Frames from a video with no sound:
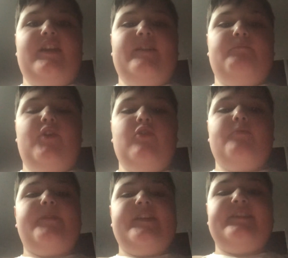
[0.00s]
in
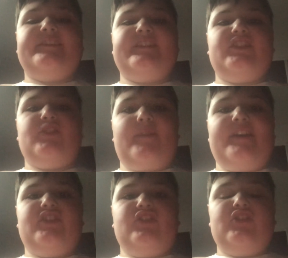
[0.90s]
poopy
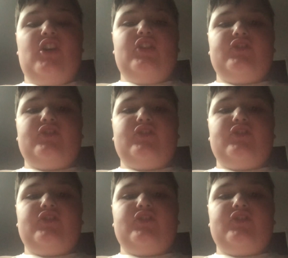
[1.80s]
situations.